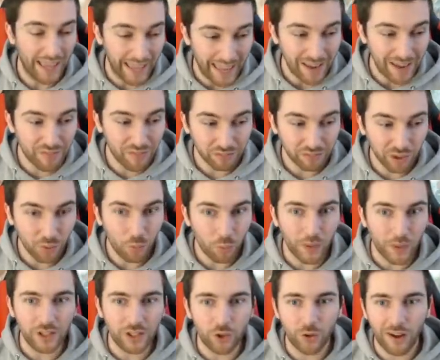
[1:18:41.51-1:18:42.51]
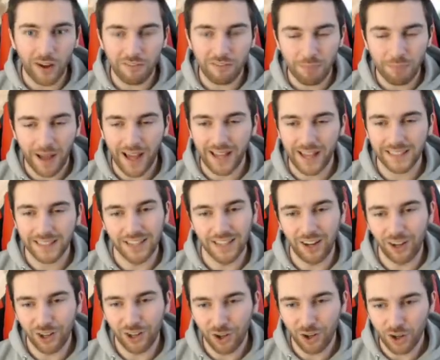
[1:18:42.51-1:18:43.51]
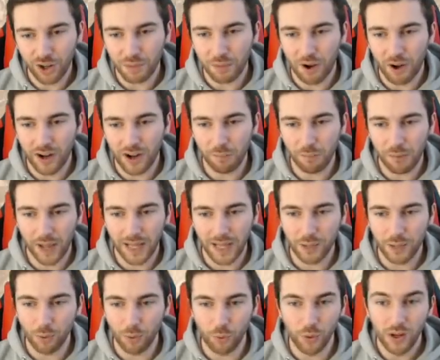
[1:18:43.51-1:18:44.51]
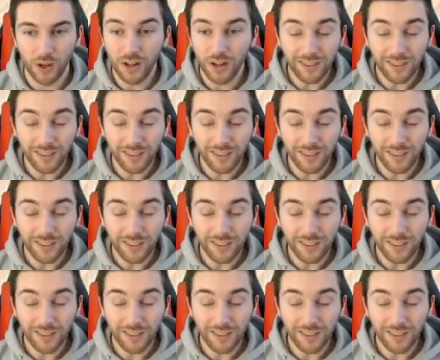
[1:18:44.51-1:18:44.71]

Every week you have packs that are locked behind a paywall.